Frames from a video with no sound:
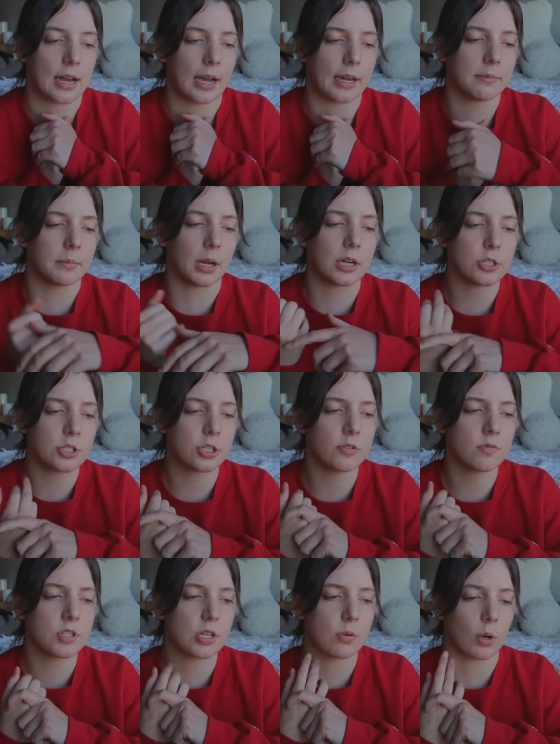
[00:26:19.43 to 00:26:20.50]
I'm not sure
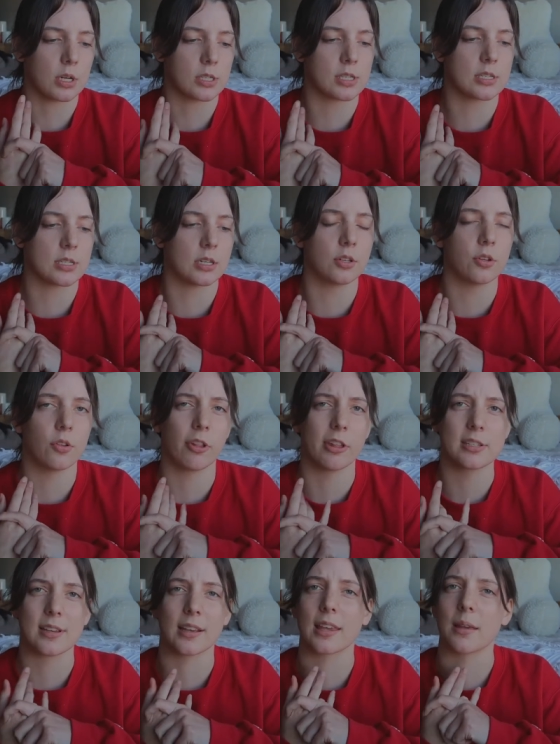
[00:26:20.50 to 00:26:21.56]
if she wants us to do
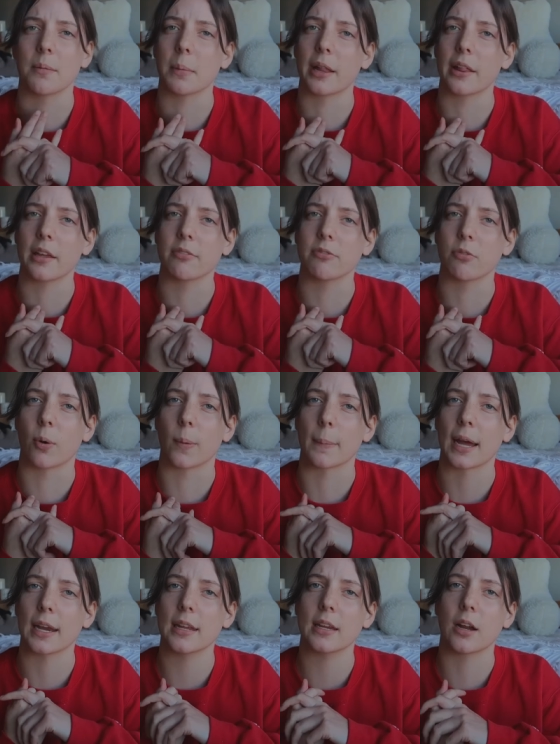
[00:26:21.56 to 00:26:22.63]
this like MLA
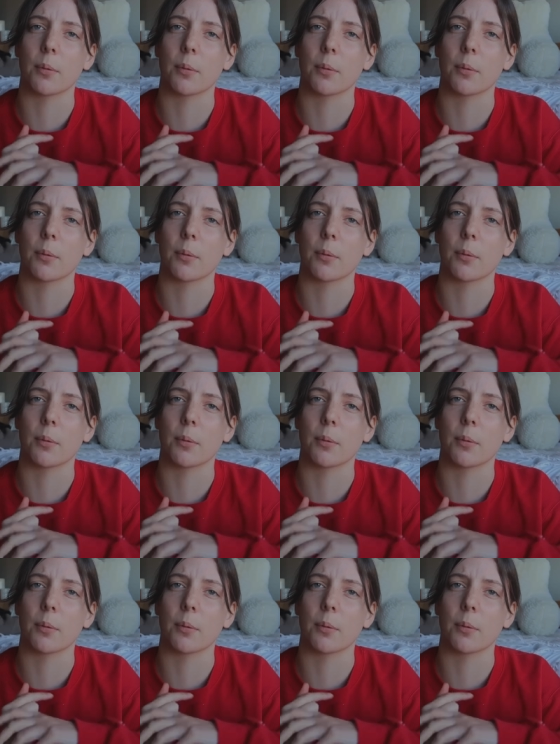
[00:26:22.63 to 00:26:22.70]
formatting.